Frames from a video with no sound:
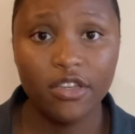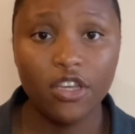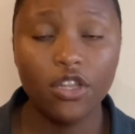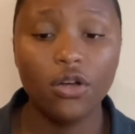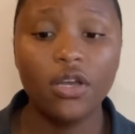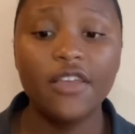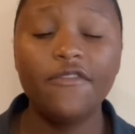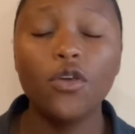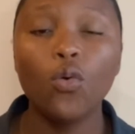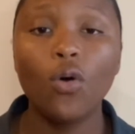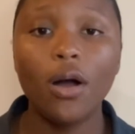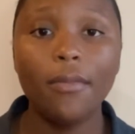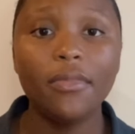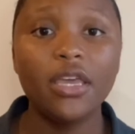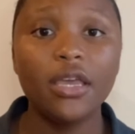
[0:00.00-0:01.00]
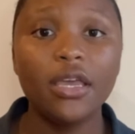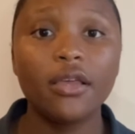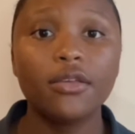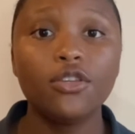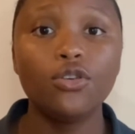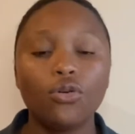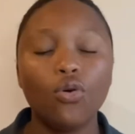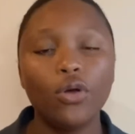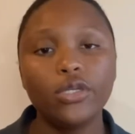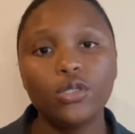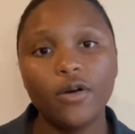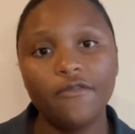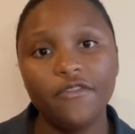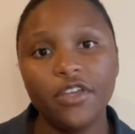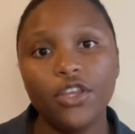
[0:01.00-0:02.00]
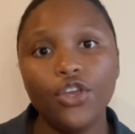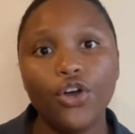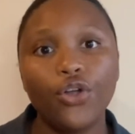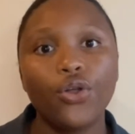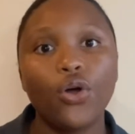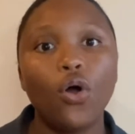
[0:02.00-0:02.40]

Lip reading: If you want me to go into a video on